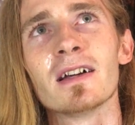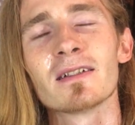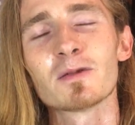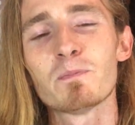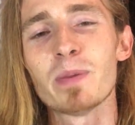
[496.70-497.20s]

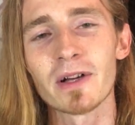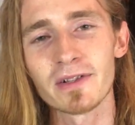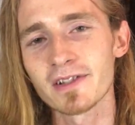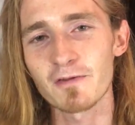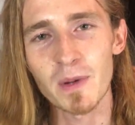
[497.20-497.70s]
there's
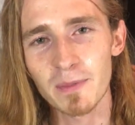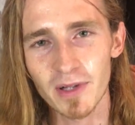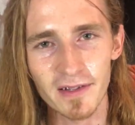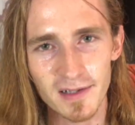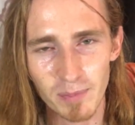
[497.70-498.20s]
billions of
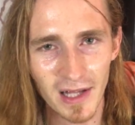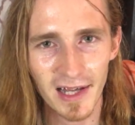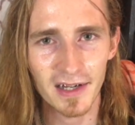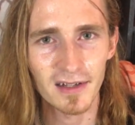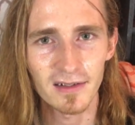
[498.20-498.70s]
people on this
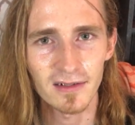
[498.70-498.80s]
planet.